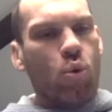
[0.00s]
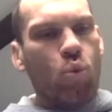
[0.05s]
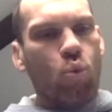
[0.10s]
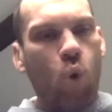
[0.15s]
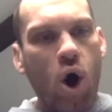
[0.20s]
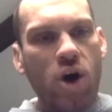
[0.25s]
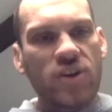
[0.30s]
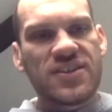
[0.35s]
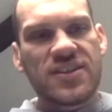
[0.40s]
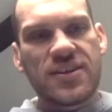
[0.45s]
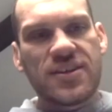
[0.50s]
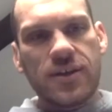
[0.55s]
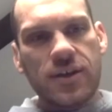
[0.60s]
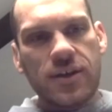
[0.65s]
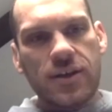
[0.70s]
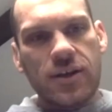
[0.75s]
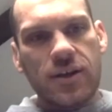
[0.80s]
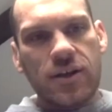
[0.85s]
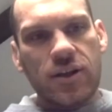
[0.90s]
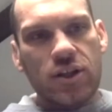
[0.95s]
What
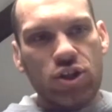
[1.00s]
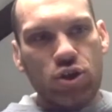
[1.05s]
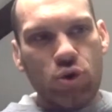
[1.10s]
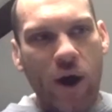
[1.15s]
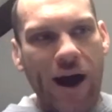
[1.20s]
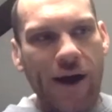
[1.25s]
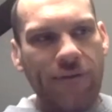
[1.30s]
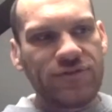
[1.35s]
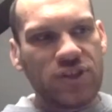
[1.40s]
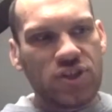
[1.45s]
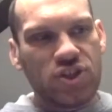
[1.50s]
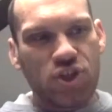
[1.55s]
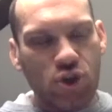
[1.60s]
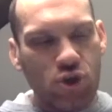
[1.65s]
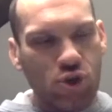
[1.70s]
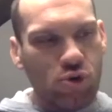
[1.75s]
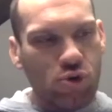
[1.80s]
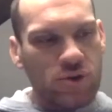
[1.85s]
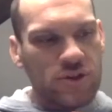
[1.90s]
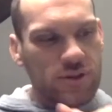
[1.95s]
you have to
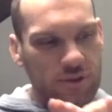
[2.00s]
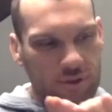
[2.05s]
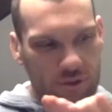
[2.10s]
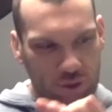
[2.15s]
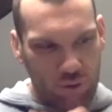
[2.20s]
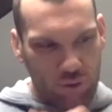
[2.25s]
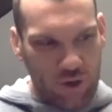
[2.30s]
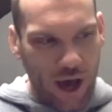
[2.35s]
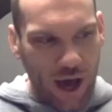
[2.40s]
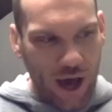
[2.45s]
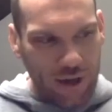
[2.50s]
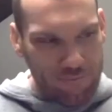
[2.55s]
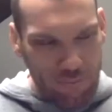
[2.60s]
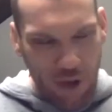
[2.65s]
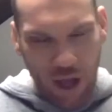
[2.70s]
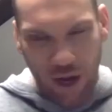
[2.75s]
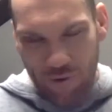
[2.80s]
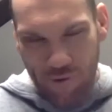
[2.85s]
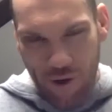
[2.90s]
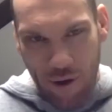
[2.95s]
choose? You can't
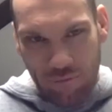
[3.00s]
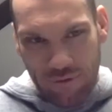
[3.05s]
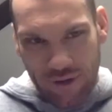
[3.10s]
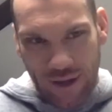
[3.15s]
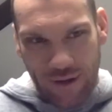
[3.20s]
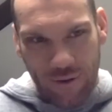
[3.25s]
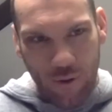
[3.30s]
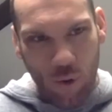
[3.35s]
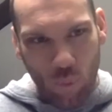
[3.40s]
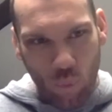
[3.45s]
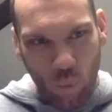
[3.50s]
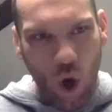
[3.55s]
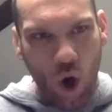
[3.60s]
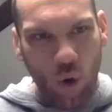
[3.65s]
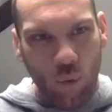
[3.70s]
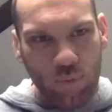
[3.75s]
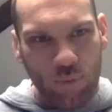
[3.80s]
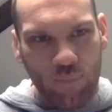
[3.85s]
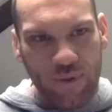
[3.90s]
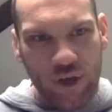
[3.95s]
mull around it.
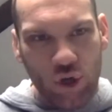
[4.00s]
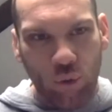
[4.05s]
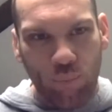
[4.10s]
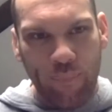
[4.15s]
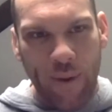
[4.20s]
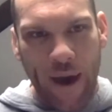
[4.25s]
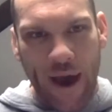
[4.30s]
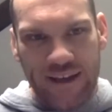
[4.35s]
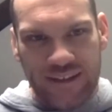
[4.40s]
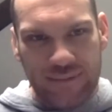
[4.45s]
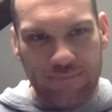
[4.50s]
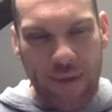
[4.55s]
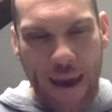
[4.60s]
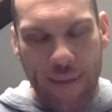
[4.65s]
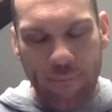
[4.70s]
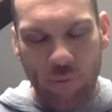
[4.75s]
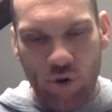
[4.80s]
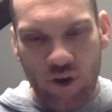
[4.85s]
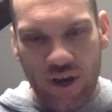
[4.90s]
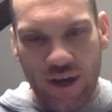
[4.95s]
What would be your best
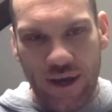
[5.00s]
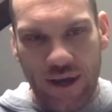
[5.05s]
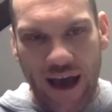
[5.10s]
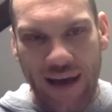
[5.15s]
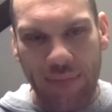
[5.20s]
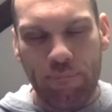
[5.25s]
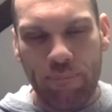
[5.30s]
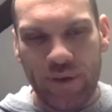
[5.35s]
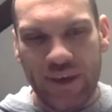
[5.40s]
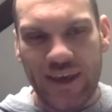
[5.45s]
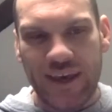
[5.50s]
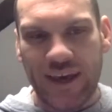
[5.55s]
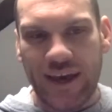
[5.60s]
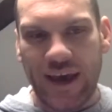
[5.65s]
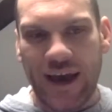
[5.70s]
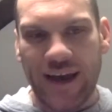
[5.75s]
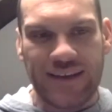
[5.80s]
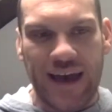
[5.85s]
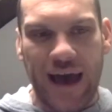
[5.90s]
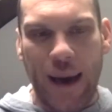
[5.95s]
memory at being
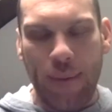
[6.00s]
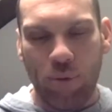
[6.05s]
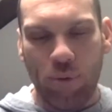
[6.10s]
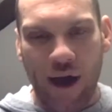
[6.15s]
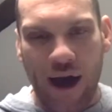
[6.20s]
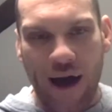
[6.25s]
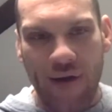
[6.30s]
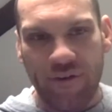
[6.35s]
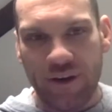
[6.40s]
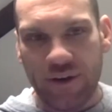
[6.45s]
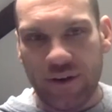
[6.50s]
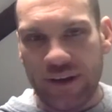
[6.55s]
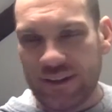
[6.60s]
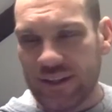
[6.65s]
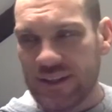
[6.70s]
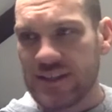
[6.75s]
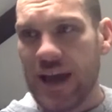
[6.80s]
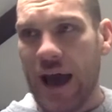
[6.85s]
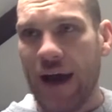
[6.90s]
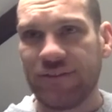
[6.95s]
at Aberavon? It
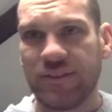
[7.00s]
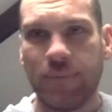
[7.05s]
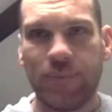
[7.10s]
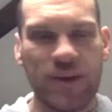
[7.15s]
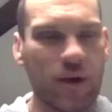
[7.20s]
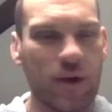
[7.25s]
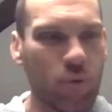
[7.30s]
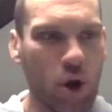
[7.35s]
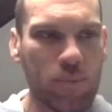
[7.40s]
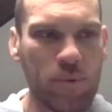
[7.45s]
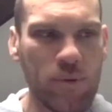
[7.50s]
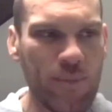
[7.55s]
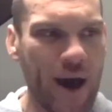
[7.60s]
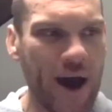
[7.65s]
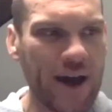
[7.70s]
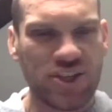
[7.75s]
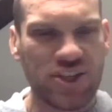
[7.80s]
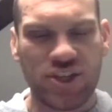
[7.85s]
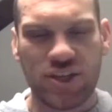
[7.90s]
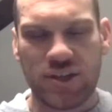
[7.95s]
doesn't have to be a rugby
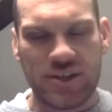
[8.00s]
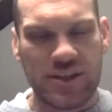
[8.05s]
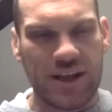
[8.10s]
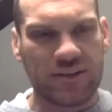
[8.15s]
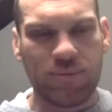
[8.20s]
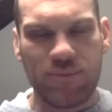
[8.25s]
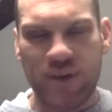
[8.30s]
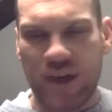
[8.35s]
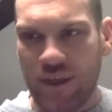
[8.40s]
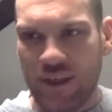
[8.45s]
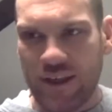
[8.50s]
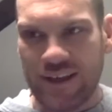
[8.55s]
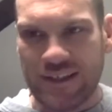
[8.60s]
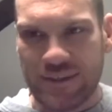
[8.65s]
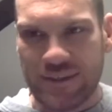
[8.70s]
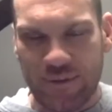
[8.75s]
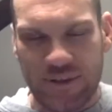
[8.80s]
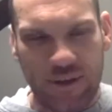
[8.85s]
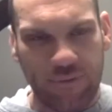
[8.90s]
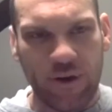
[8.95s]
match. It doesn't have to be anything
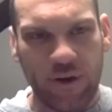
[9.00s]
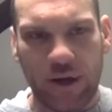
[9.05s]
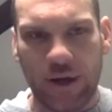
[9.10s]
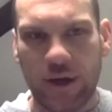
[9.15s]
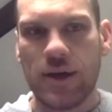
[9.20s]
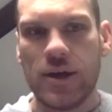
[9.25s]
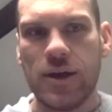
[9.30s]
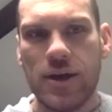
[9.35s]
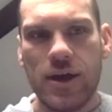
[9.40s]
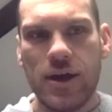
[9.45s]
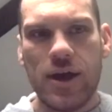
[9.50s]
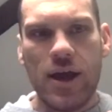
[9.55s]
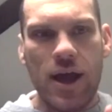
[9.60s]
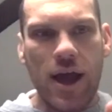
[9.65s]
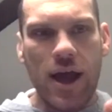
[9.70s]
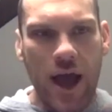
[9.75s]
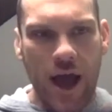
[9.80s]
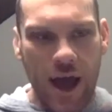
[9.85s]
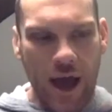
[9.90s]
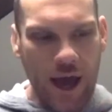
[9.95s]
specific.
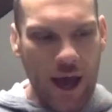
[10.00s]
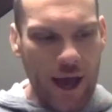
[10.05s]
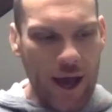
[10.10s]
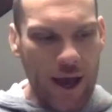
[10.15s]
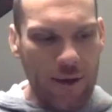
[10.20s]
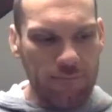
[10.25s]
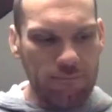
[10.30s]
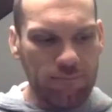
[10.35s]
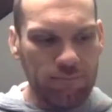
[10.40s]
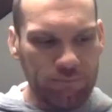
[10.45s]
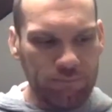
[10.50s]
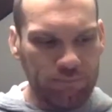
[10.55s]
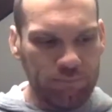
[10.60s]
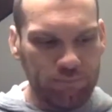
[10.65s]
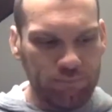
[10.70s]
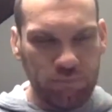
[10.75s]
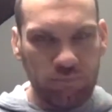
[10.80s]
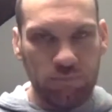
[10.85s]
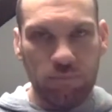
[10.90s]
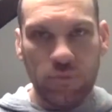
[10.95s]
Rugby
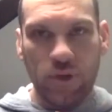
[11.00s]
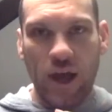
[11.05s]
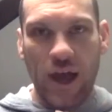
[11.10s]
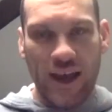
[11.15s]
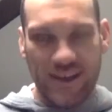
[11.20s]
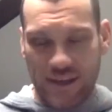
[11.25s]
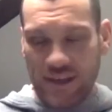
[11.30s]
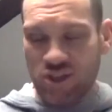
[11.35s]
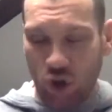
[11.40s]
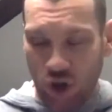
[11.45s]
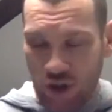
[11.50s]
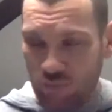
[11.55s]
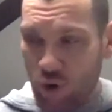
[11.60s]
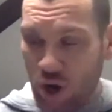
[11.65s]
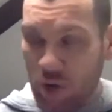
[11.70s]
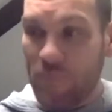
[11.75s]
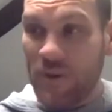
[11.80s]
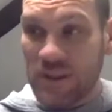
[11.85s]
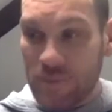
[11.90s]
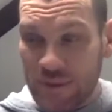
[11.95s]

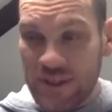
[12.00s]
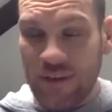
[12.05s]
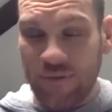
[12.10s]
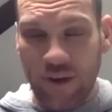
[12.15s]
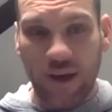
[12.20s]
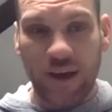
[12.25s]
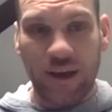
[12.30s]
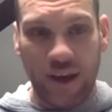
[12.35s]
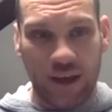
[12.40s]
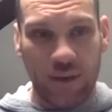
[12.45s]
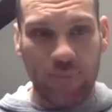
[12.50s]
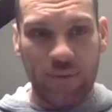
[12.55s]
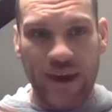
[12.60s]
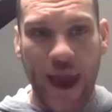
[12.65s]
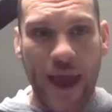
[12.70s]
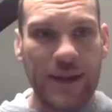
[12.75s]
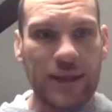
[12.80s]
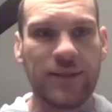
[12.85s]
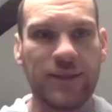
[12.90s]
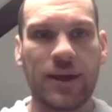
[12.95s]
specific. It could be
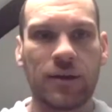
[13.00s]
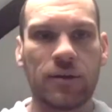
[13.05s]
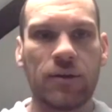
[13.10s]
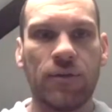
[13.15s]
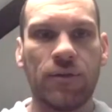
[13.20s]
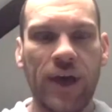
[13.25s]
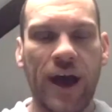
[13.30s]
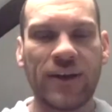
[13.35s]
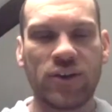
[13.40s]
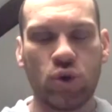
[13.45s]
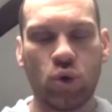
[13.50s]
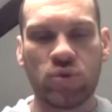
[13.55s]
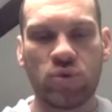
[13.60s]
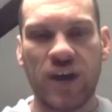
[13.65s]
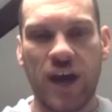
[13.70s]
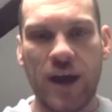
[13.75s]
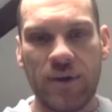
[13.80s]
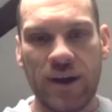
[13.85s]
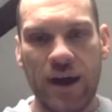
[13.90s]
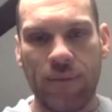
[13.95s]
anything at your
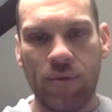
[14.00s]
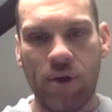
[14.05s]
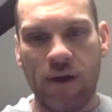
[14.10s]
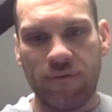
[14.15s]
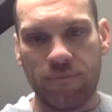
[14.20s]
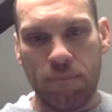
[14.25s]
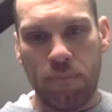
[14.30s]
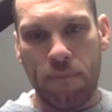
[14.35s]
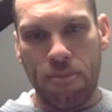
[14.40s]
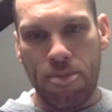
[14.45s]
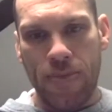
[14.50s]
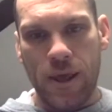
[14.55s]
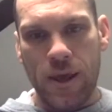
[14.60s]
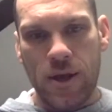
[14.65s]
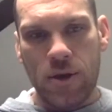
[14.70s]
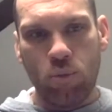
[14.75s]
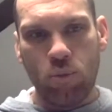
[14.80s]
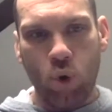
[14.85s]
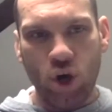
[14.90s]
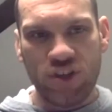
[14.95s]
time at Aberavon.
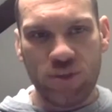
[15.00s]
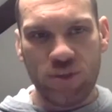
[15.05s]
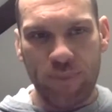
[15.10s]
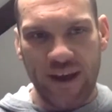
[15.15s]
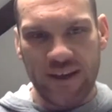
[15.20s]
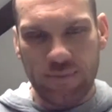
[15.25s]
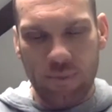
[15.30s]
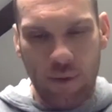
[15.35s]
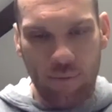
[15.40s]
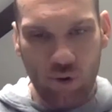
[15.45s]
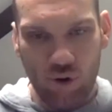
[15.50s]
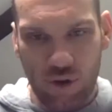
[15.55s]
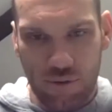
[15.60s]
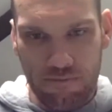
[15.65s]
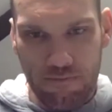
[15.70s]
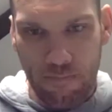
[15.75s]
What is your best memory?